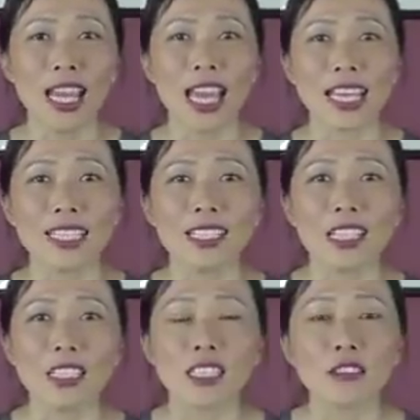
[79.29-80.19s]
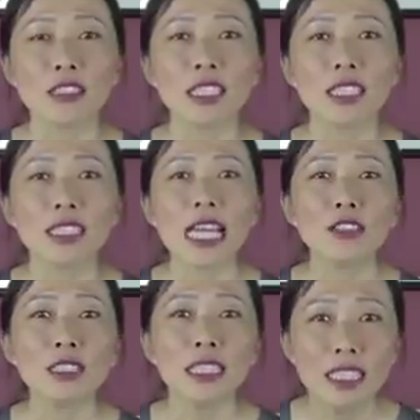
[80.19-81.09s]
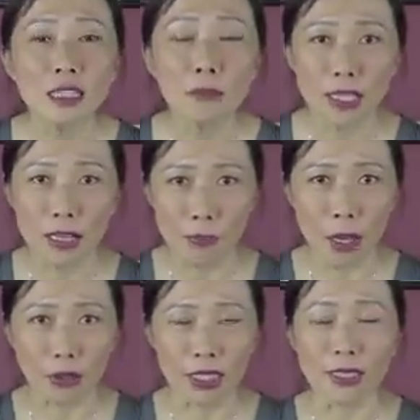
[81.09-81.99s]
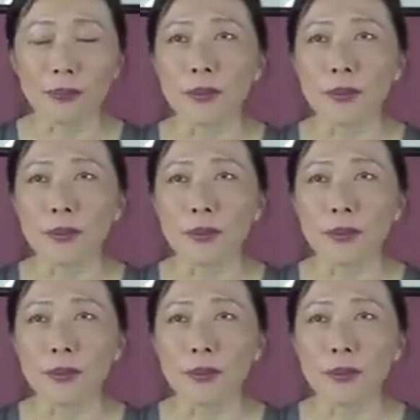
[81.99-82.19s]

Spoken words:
And to tell you a little bit about it,